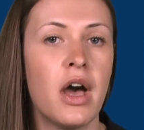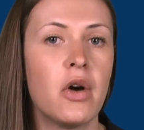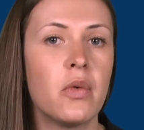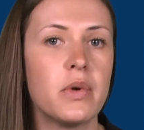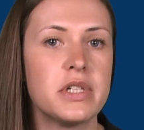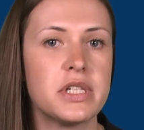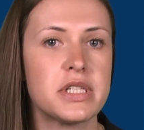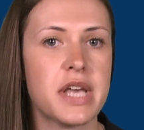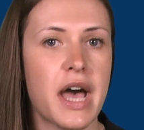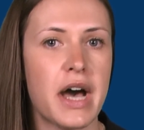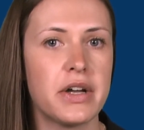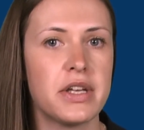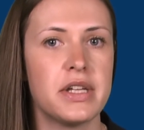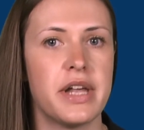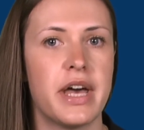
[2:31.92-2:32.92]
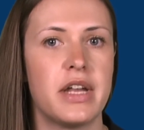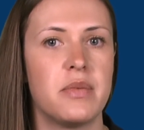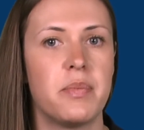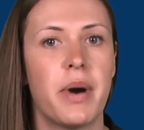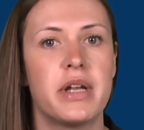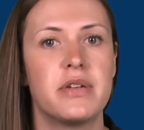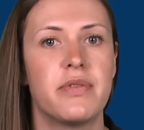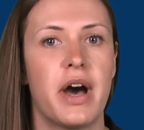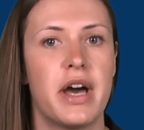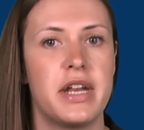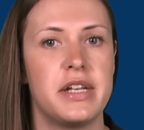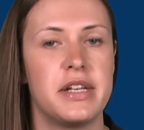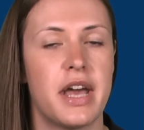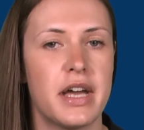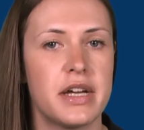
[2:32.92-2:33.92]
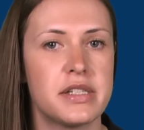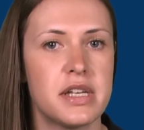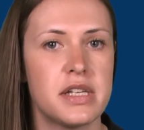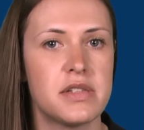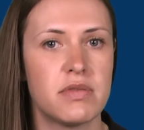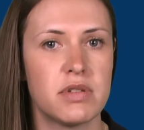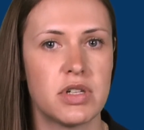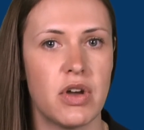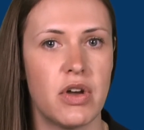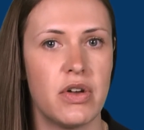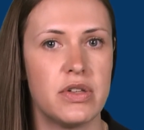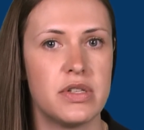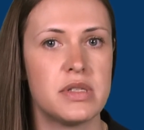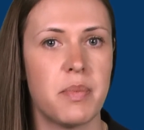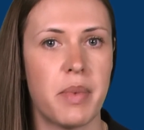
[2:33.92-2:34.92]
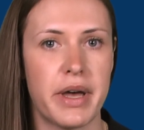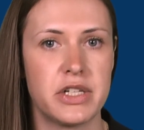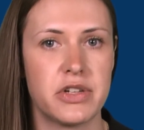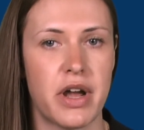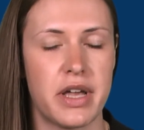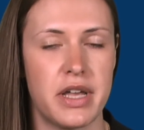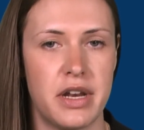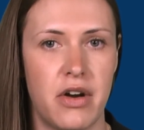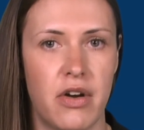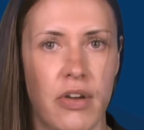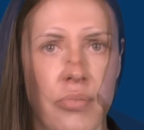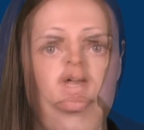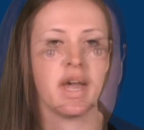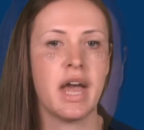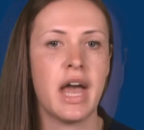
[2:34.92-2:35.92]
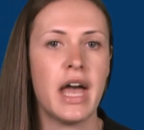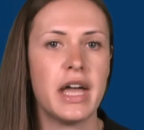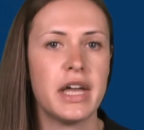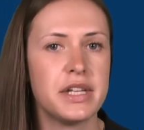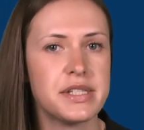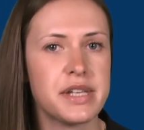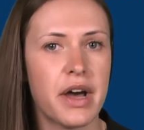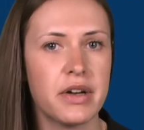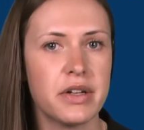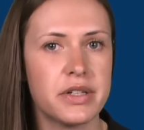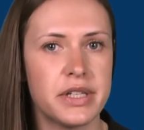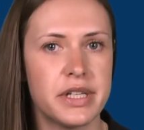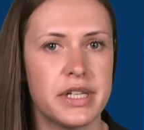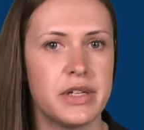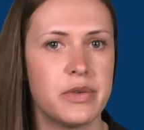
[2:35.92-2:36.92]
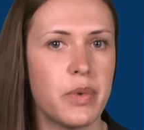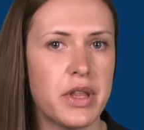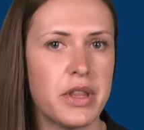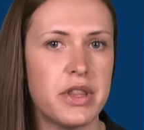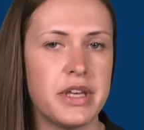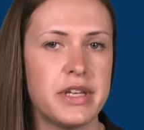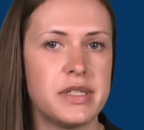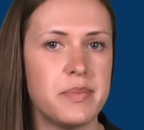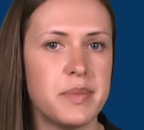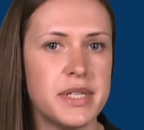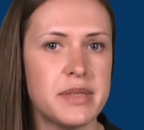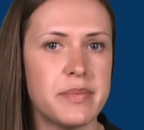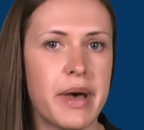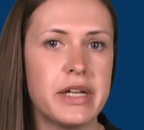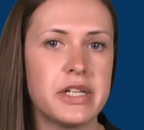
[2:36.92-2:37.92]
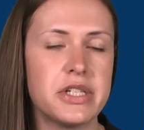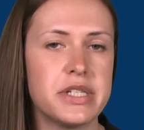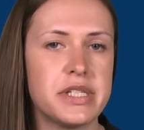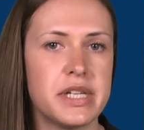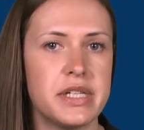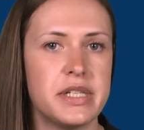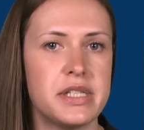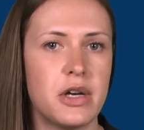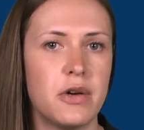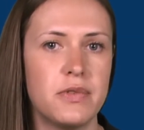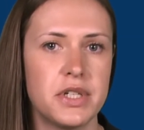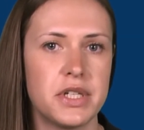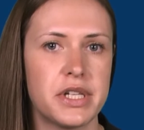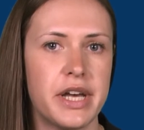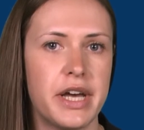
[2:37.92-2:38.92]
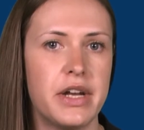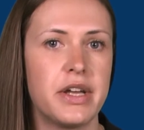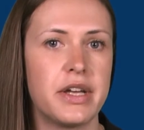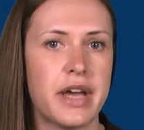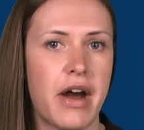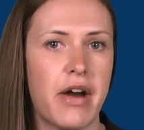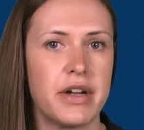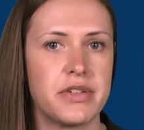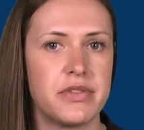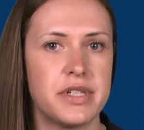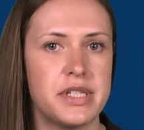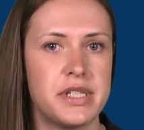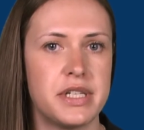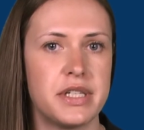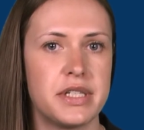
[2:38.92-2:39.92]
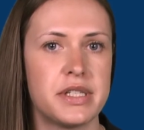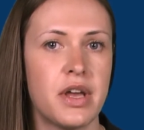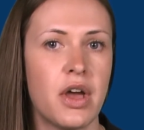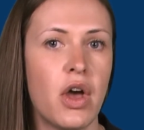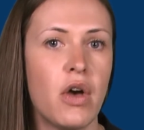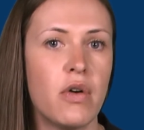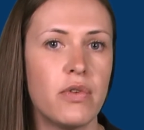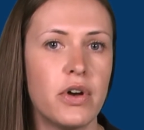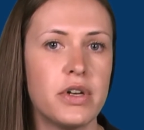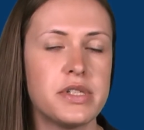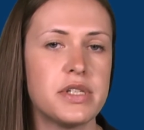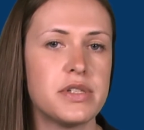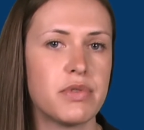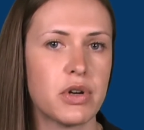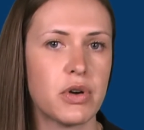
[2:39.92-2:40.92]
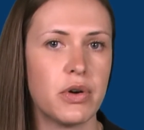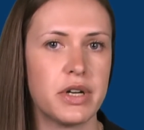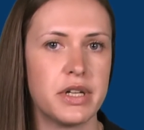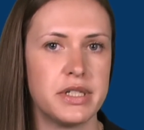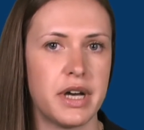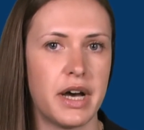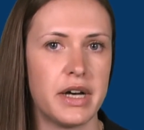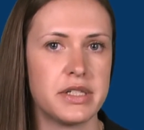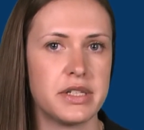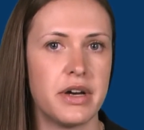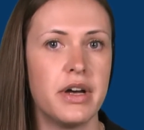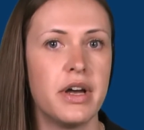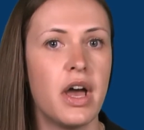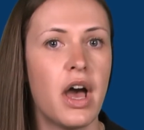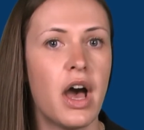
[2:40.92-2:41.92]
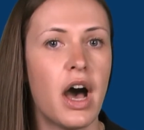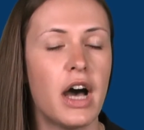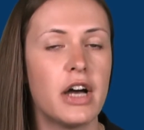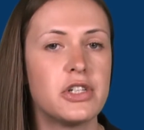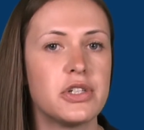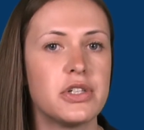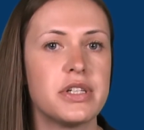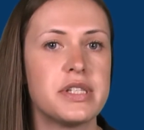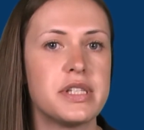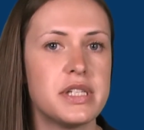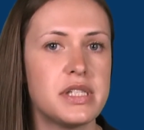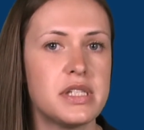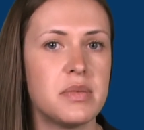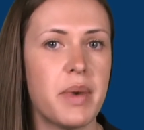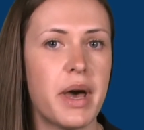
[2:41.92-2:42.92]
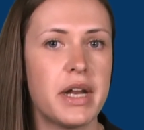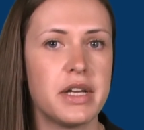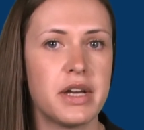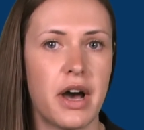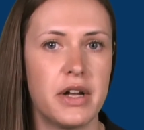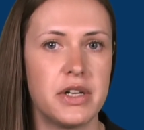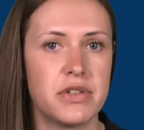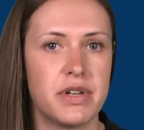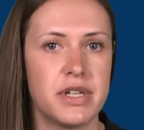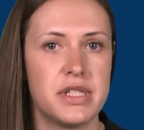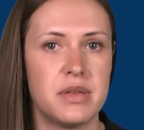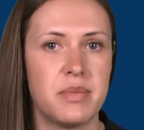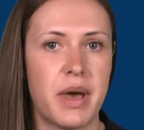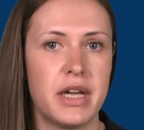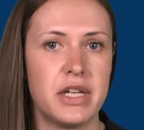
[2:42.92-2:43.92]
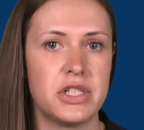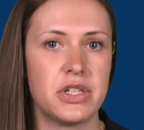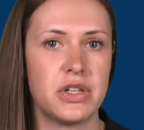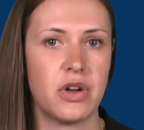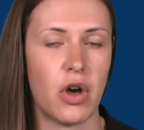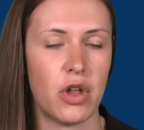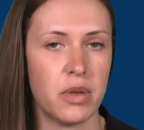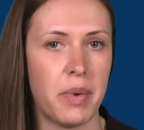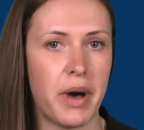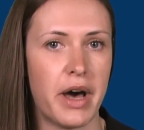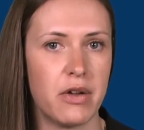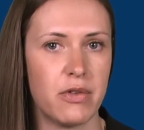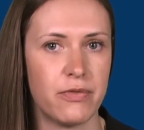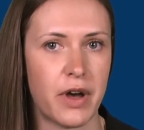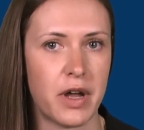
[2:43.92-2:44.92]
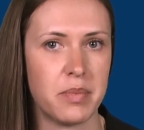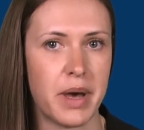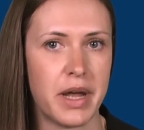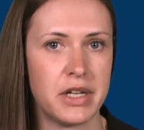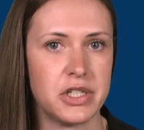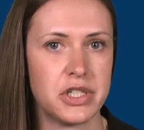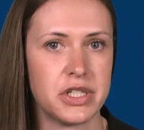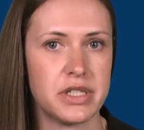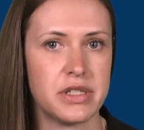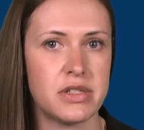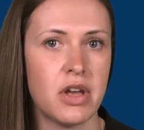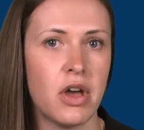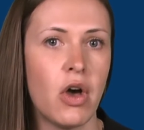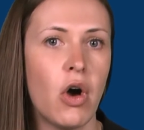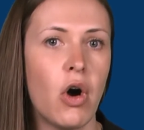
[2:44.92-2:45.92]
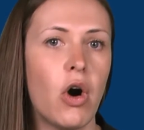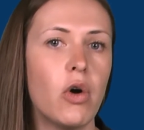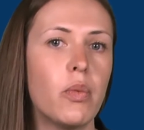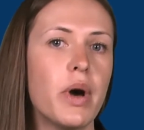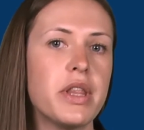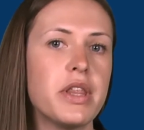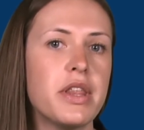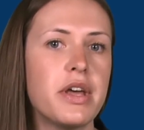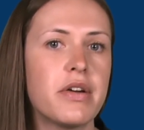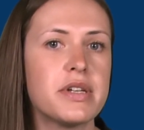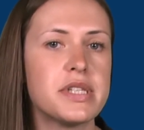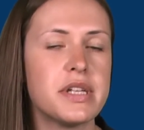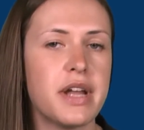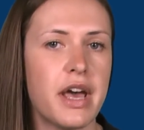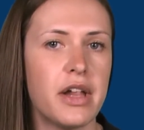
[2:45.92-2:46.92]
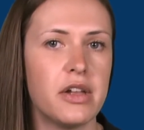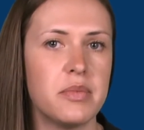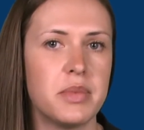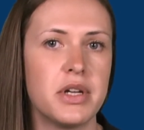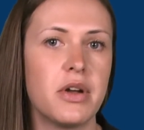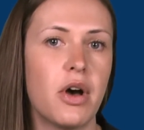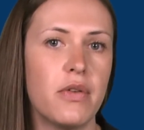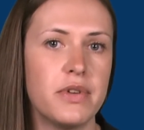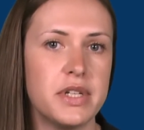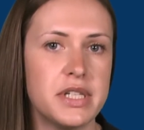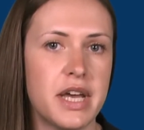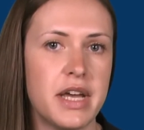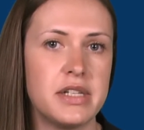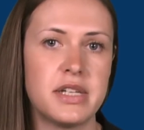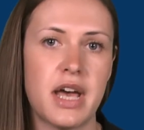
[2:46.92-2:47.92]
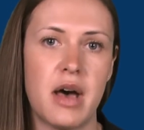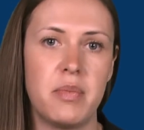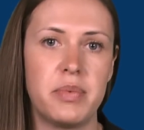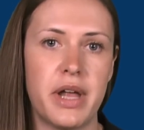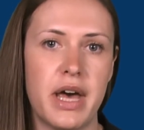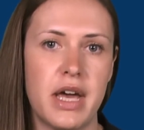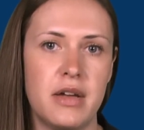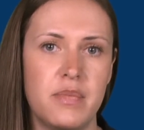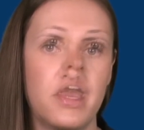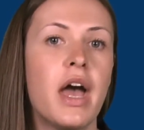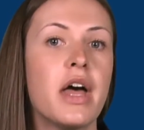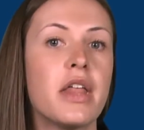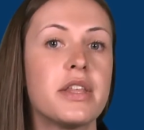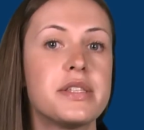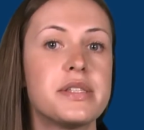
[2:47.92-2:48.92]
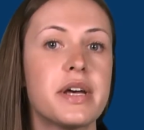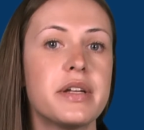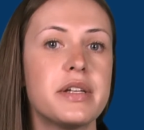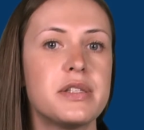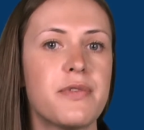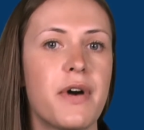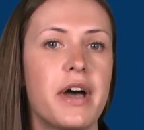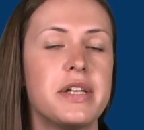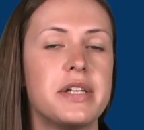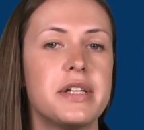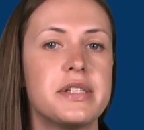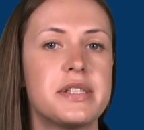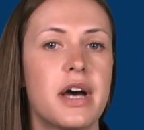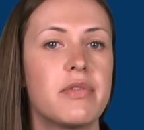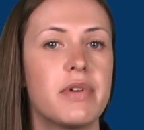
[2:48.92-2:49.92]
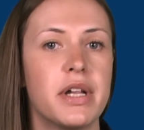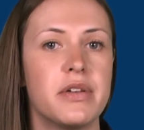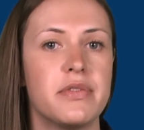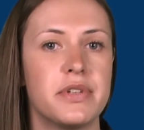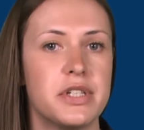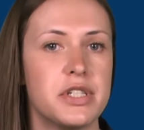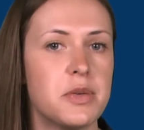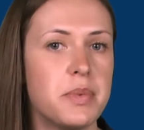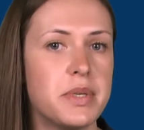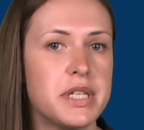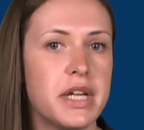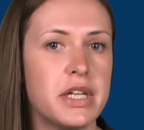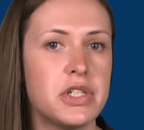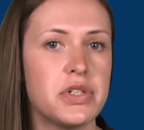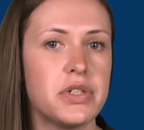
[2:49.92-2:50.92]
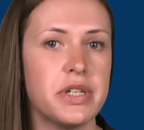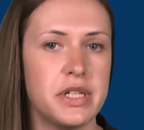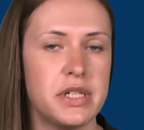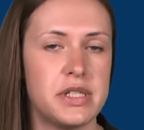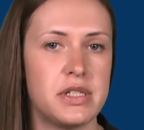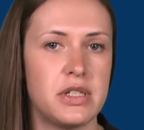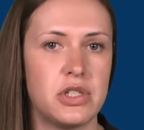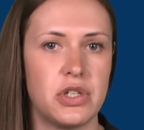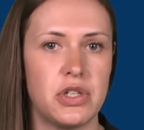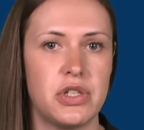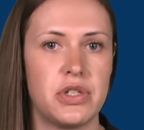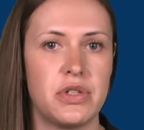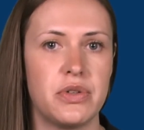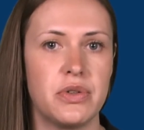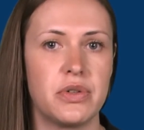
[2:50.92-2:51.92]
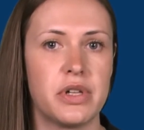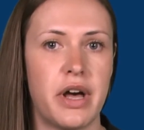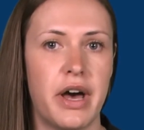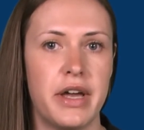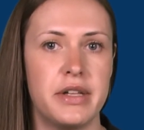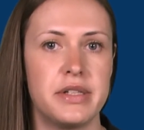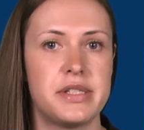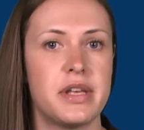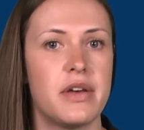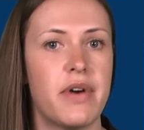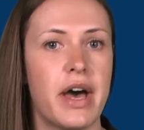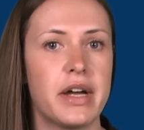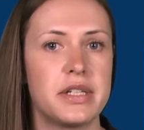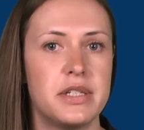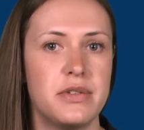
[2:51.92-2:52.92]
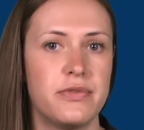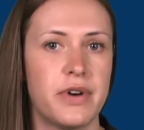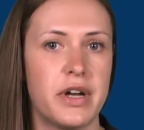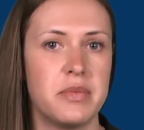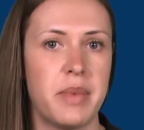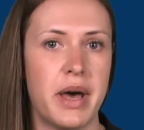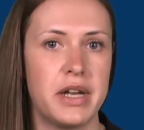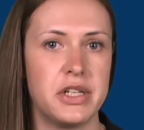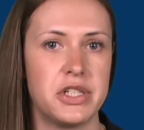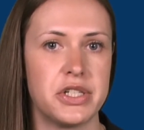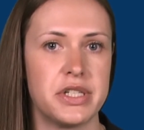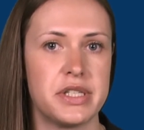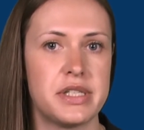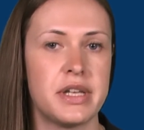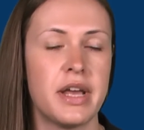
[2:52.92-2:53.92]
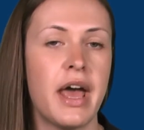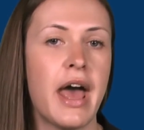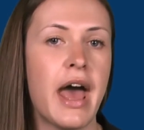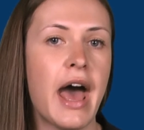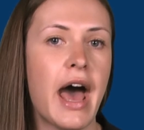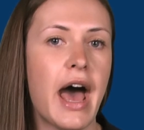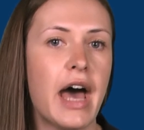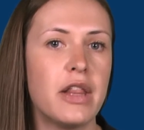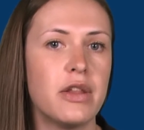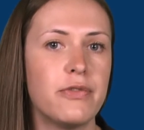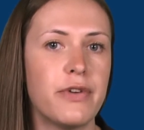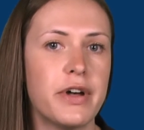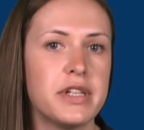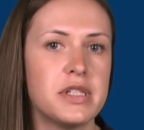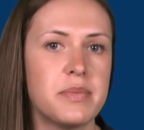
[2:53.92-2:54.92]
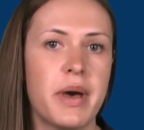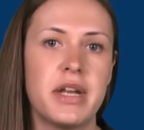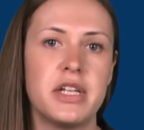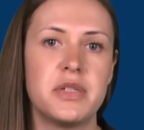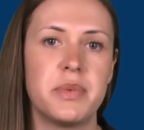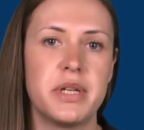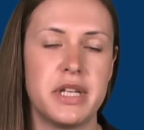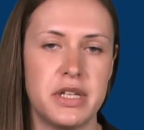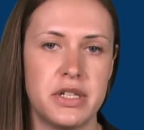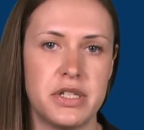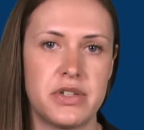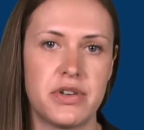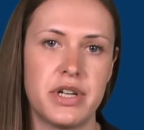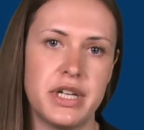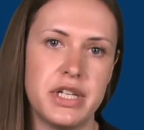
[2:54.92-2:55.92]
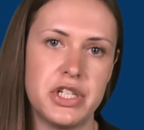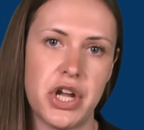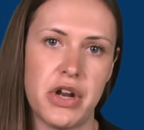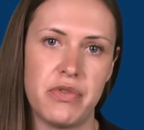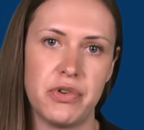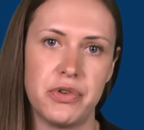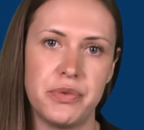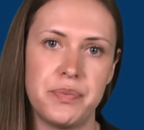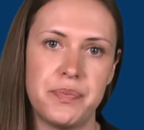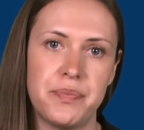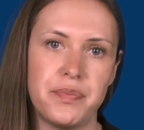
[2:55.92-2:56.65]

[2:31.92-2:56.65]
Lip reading: which is calculated by dividing excess returns by tracking error. It is unclear whether these mismatches in self-declared characteristics versus recorded data are due to systematic underestimation on the part of fund managers, or whether there is an element of intent at play. The study's findings are relevant to potential institutional clients of active fund managers and the funds management industry in general.